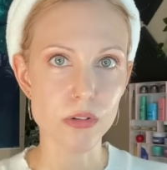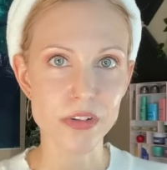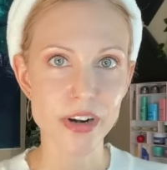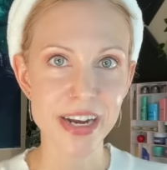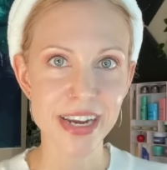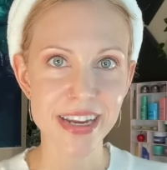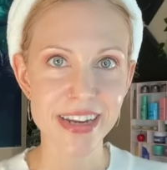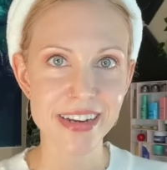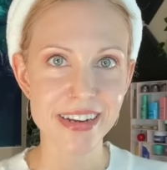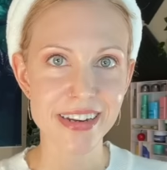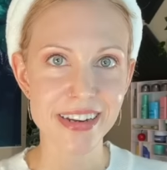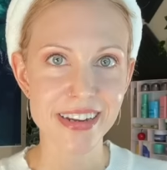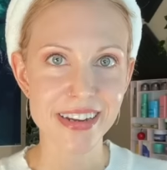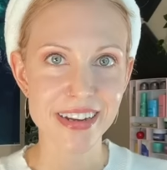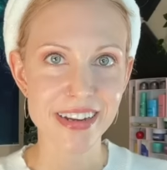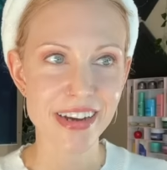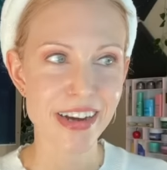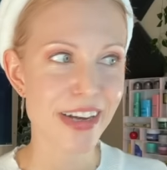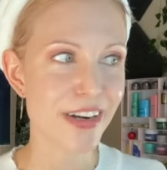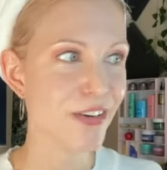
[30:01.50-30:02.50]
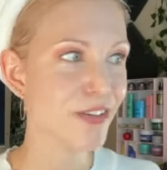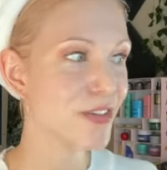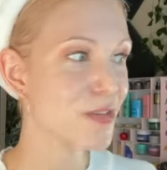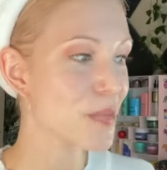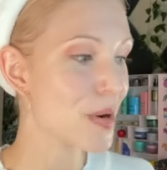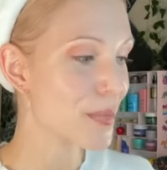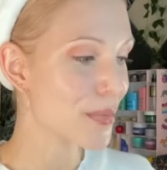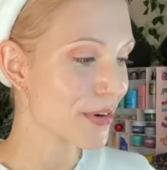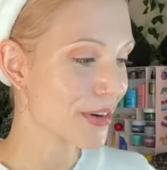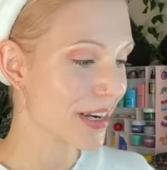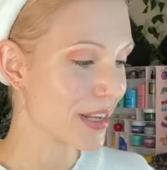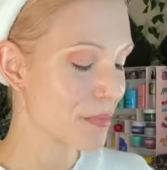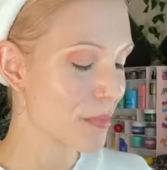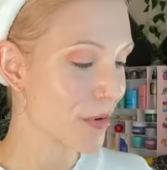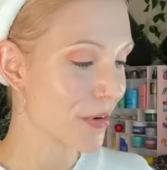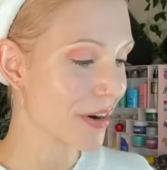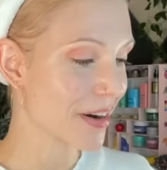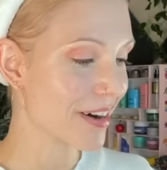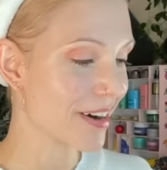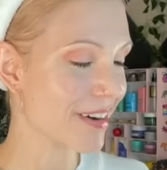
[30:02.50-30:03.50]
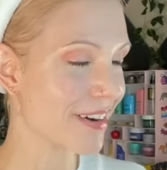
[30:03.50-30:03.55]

right? I don't remember anymore.